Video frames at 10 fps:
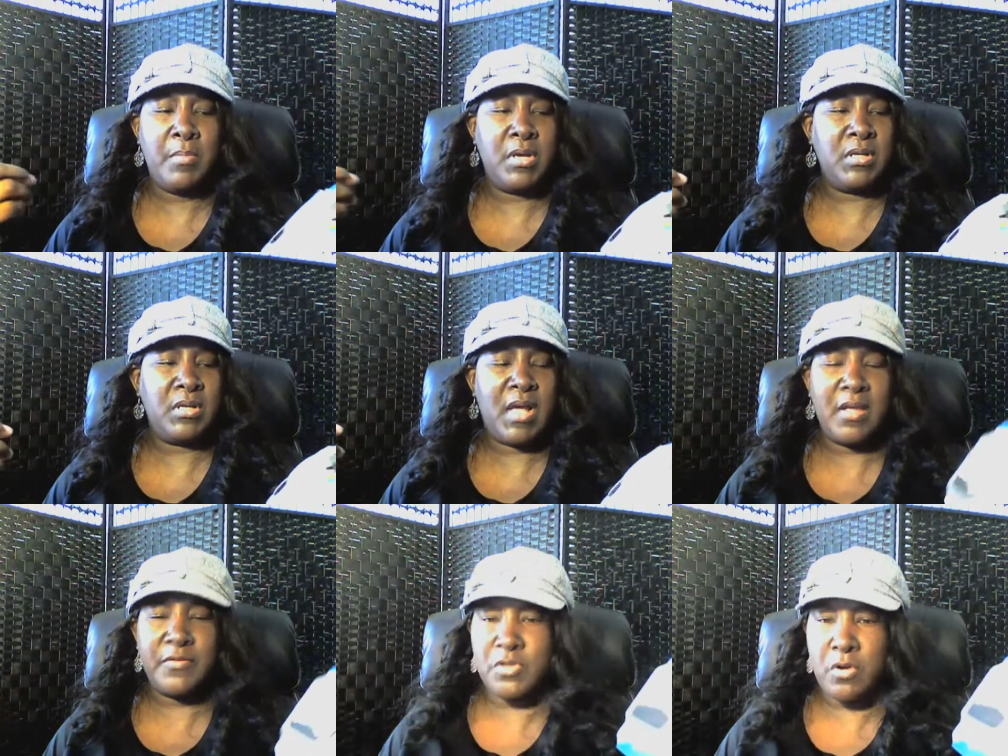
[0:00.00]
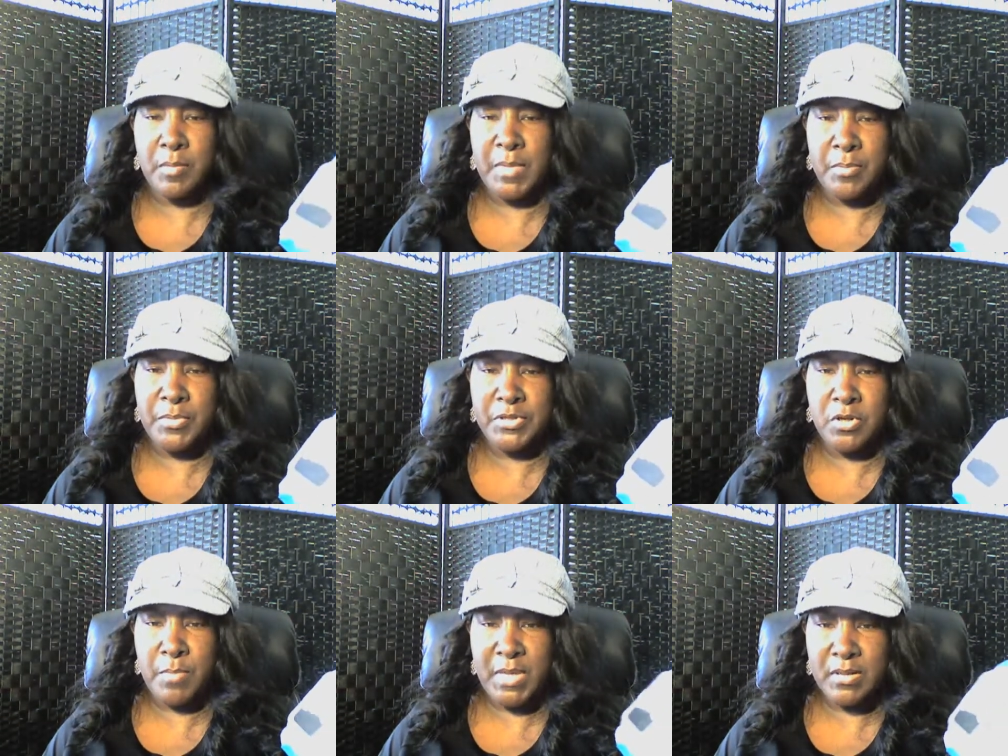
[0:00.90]
But I have started back putting
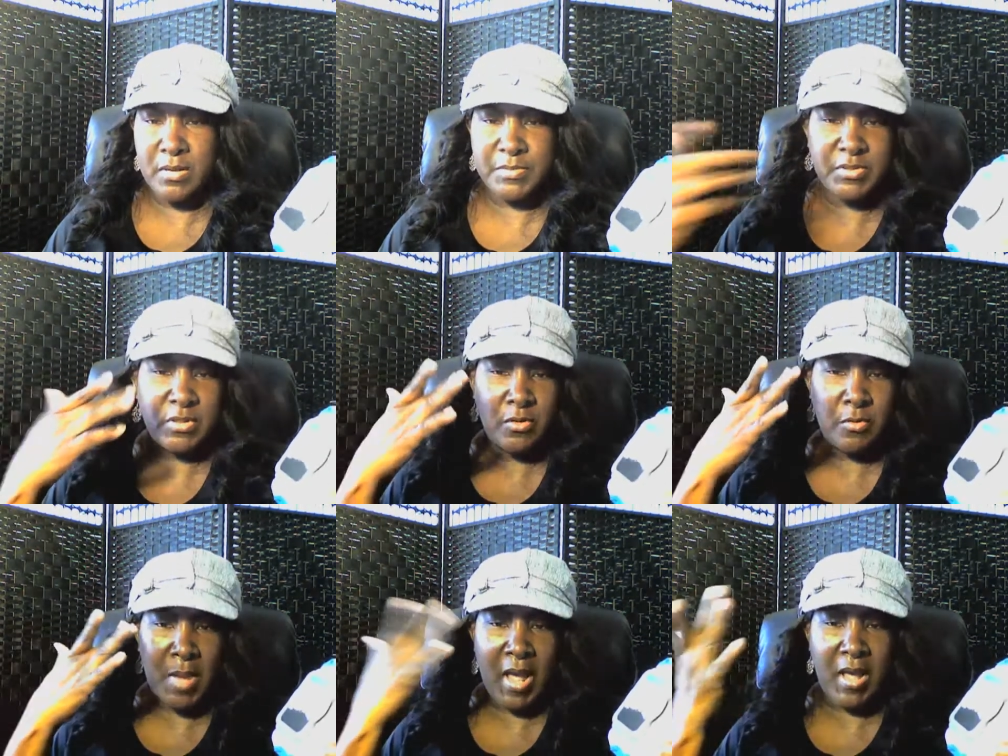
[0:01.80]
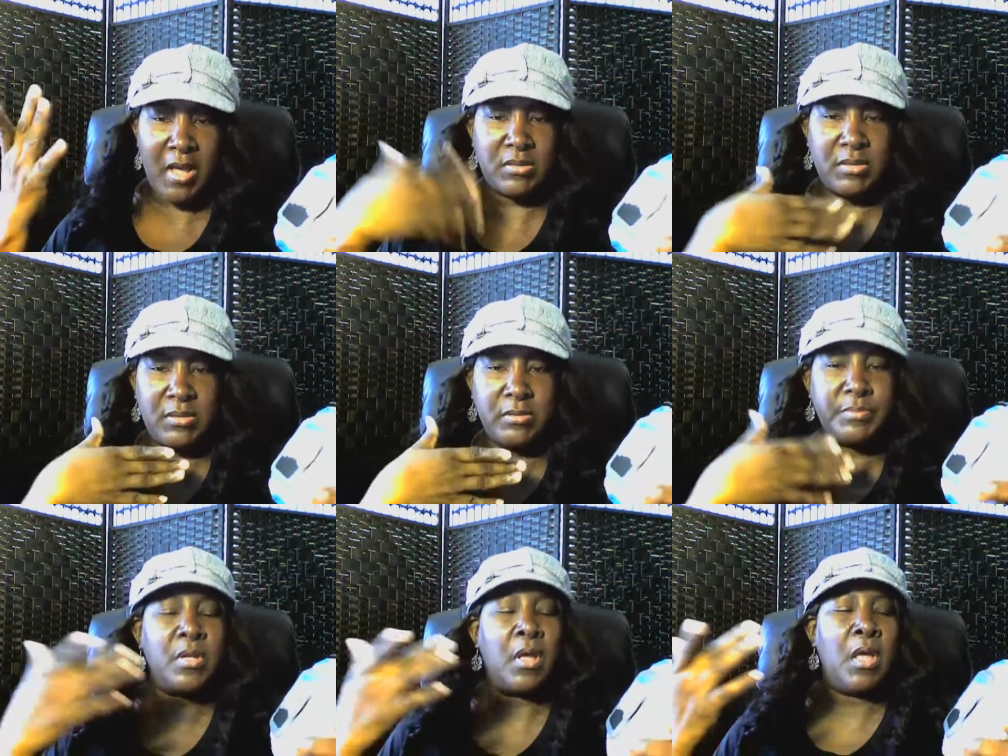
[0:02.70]
on makeup, especially on my eyes and
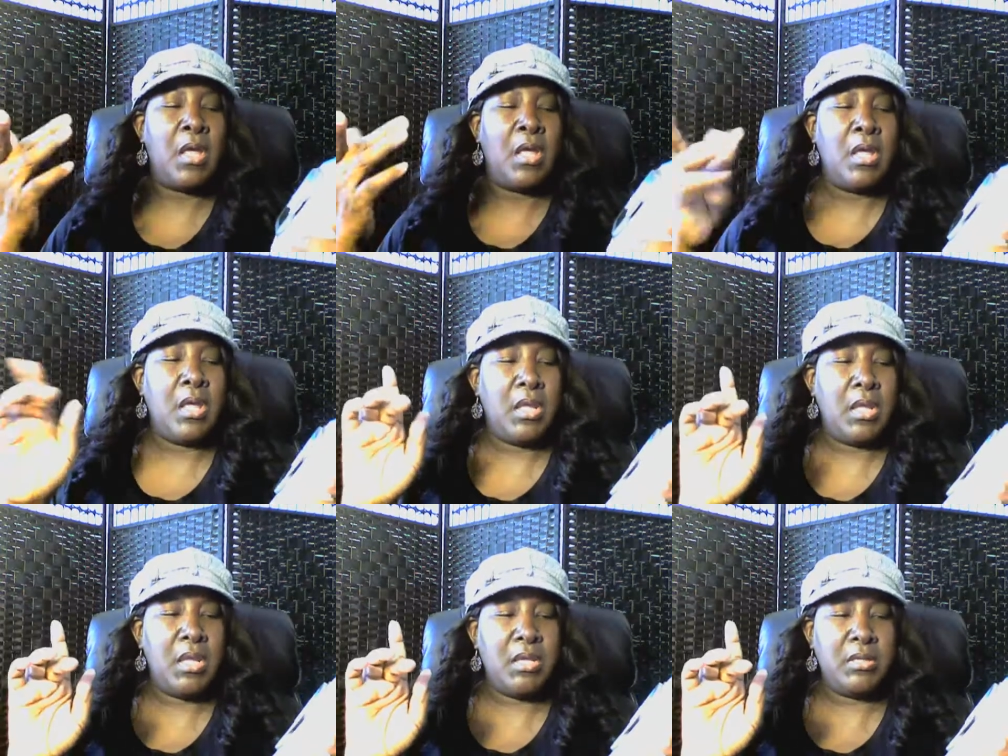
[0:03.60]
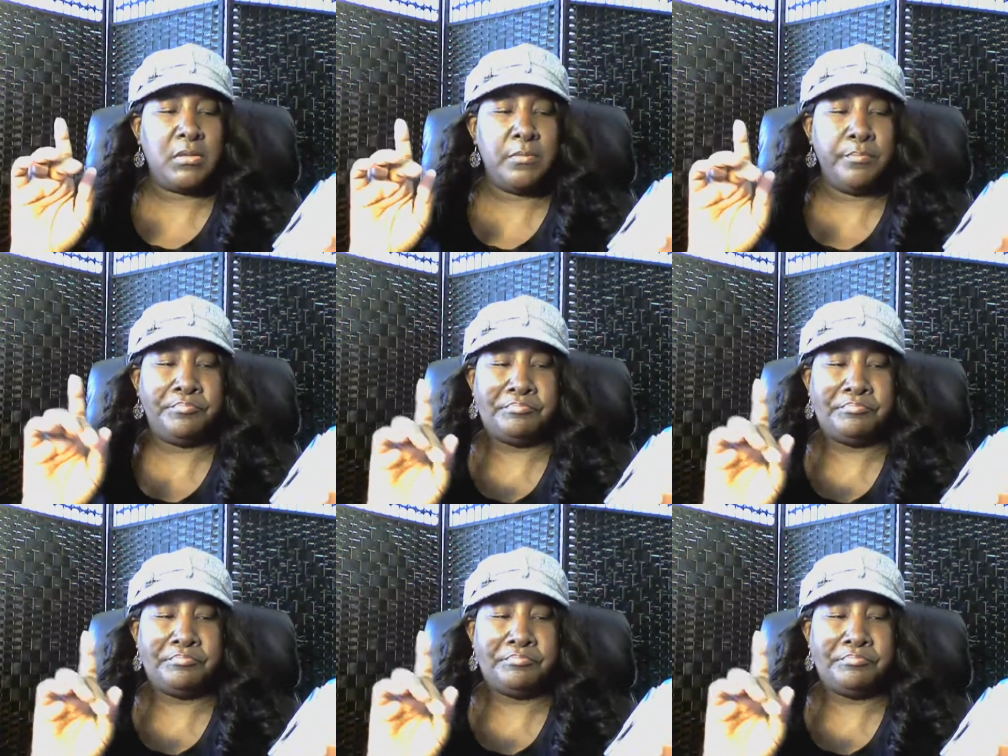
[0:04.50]
lips. And